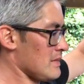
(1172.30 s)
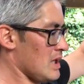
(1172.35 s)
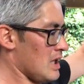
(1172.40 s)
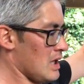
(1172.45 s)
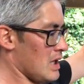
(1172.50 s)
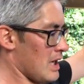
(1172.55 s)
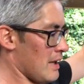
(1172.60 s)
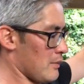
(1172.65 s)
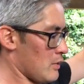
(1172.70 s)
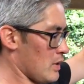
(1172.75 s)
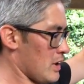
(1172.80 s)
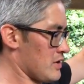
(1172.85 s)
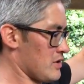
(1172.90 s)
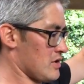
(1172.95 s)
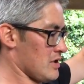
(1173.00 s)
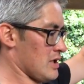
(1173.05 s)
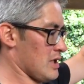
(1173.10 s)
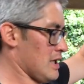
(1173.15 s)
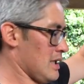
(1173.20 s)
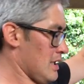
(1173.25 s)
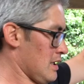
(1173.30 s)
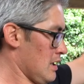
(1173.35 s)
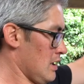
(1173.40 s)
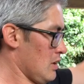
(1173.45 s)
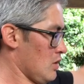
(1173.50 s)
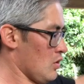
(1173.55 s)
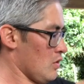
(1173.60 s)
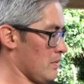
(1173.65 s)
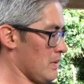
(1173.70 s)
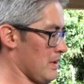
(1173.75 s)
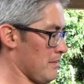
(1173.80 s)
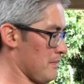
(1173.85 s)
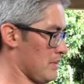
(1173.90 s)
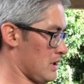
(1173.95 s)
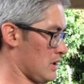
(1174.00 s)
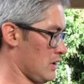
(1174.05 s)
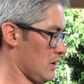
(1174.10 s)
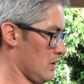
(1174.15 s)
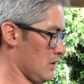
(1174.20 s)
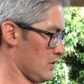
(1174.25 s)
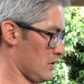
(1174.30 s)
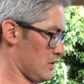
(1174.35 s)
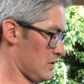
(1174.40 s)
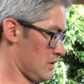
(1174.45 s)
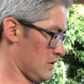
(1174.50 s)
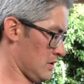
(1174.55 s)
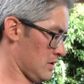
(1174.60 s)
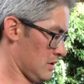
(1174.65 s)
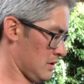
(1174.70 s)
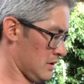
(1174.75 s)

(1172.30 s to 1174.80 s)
I'm questioning it a little bit because